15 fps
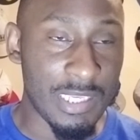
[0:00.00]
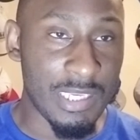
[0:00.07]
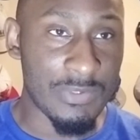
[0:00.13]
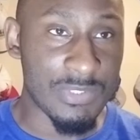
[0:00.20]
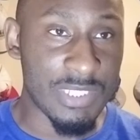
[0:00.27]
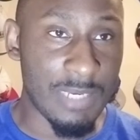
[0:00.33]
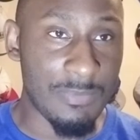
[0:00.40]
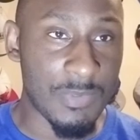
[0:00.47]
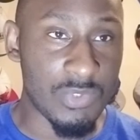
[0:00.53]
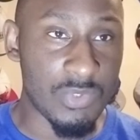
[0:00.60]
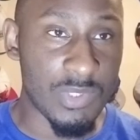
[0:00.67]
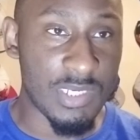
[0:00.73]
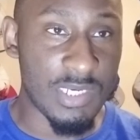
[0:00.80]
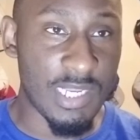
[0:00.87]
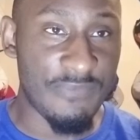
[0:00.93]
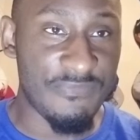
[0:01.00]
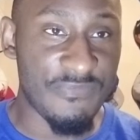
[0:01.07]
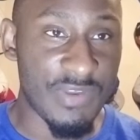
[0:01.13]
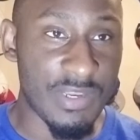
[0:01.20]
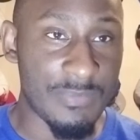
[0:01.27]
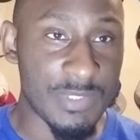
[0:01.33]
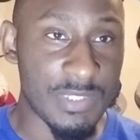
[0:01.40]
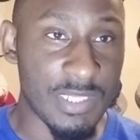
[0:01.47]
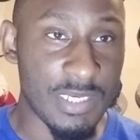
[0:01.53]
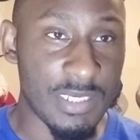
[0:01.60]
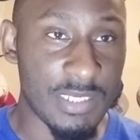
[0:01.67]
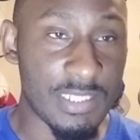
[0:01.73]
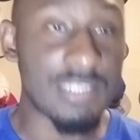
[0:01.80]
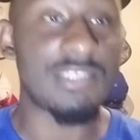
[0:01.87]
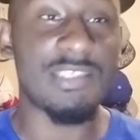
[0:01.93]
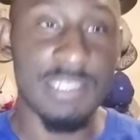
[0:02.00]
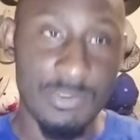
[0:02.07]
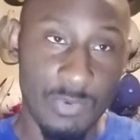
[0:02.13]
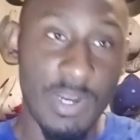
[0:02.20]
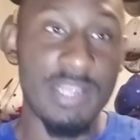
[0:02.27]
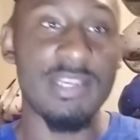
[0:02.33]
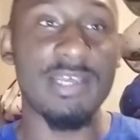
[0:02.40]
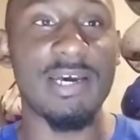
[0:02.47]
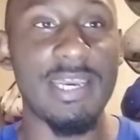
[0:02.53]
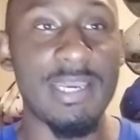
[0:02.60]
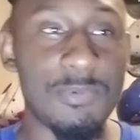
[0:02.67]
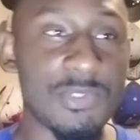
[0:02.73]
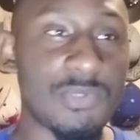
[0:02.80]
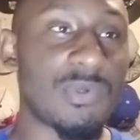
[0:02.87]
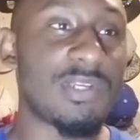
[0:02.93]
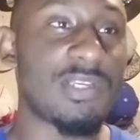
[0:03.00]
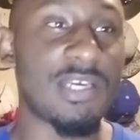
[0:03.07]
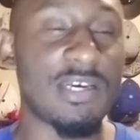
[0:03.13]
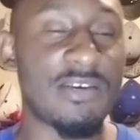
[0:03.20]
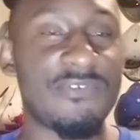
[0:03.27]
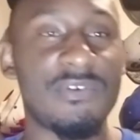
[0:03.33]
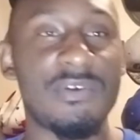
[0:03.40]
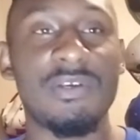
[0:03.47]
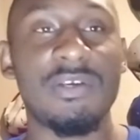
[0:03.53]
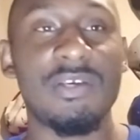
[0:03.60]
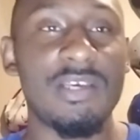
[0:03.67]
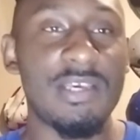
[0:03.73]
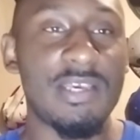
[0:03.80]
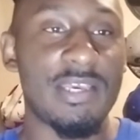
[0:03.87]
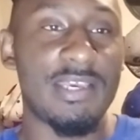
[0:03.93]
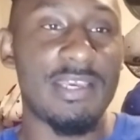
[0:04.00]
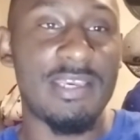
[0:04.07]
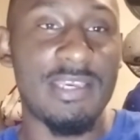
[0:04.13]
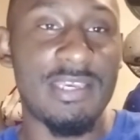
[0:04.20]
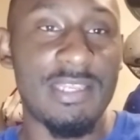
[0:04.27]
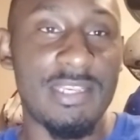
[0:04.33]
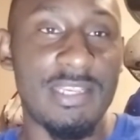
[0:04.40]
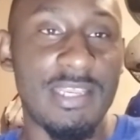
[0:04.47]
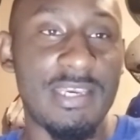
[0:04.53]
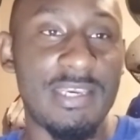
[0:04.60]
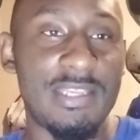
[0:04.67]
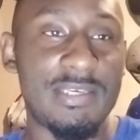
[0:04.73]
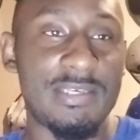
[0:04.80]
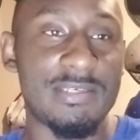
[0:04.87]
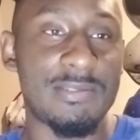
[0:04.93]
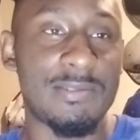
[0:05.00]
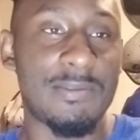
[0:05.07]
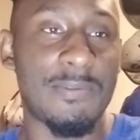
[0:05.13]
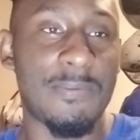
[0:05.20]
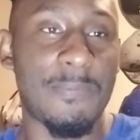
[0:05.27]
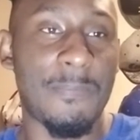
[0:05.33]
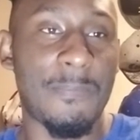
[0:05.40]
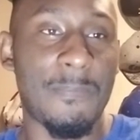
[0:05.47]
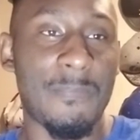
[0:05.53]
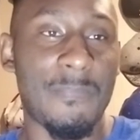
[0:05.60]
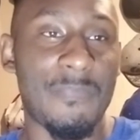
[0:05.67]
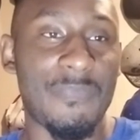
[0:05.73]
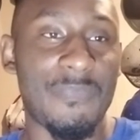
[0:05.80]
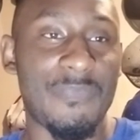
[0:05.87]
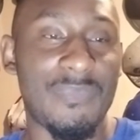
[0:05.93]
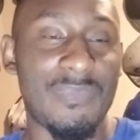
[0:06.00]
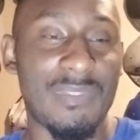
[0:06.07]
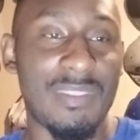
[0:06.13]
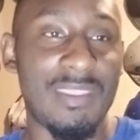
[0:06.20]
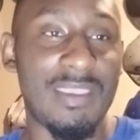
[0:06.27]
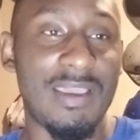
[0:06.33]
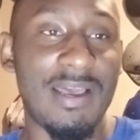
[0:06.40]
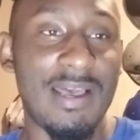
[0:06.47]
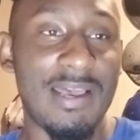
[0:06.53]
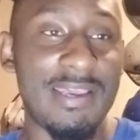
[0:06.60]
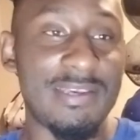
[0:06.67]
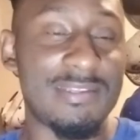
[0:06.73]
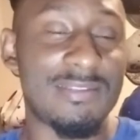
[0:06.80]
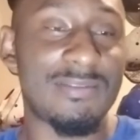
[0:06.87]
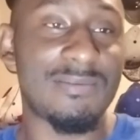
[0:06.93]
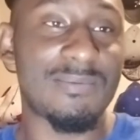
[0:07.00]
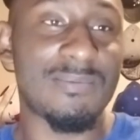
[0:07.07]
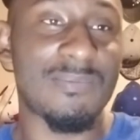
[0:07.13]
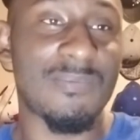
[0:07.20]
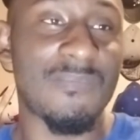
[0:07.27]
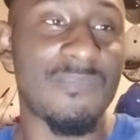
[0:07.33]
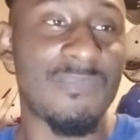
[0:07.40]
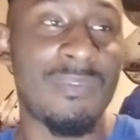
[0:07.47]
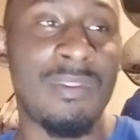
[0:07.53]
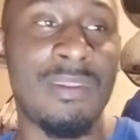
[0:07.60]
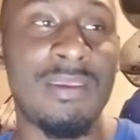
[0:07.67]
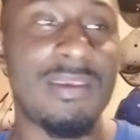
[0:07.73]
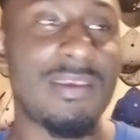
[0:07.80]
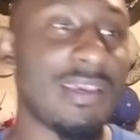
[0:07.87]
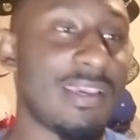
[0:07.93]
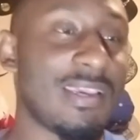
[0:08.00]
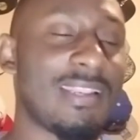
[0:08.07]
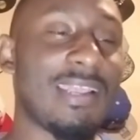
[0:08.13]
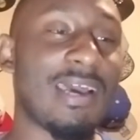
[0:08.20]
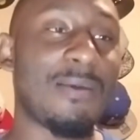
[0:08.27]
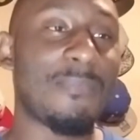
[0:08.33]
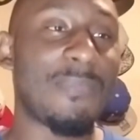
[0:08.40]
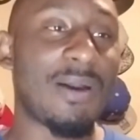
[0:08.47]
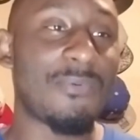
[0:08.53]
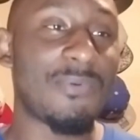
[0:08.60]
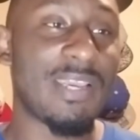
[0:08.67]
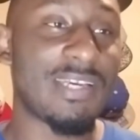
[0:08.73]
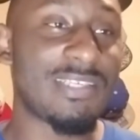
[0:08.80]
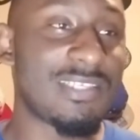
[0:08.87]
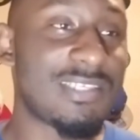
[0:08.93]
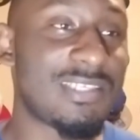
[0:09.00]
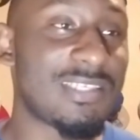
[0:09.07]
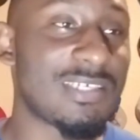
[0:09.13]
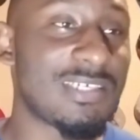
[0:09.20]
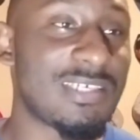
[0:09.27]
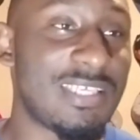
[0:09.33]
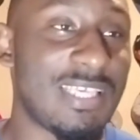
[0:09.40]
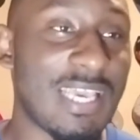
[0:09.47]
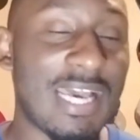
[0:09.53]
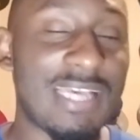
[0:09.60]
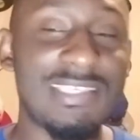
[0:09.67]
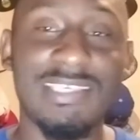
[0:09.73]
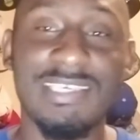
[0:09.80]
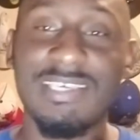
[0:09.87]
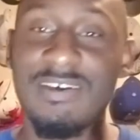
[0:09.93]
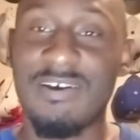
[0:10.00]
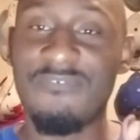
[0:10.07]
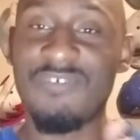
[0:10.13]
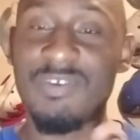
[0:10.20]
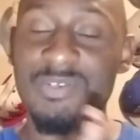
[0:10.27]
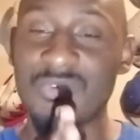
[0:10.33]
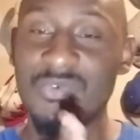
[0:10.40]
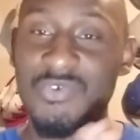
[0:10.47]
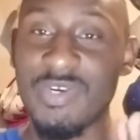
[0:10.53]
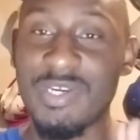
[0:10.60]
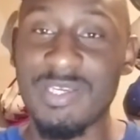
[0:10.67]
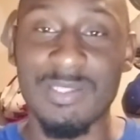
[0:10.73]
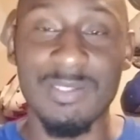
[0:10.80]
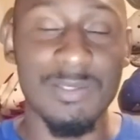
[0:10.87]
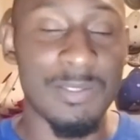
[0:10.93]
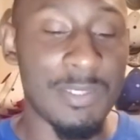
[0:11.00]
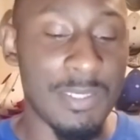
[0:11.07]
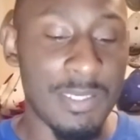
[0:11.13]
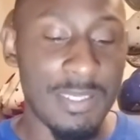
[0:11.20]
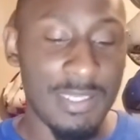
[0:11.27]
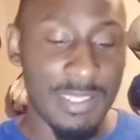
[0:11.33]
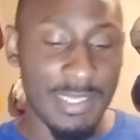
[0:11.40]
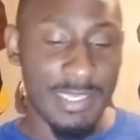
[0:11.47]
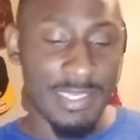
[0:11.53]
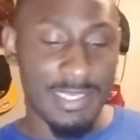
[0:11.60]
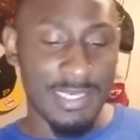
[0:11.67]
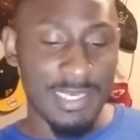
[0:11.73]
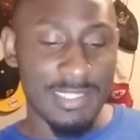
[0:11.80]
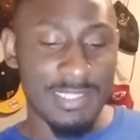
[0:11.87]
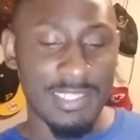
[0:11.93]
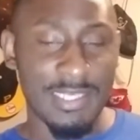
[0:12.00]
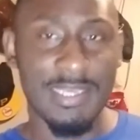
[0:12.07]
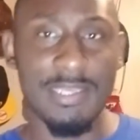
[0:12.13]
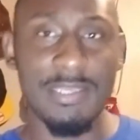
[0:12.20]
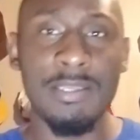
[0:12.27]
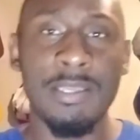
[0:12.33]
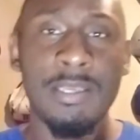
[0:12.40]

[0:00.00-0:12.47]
was April 29th, if I'm mistaken. See right there, April 29th. And there it is. Alright. And now my reaction to Yasuke official trailer. And nothing.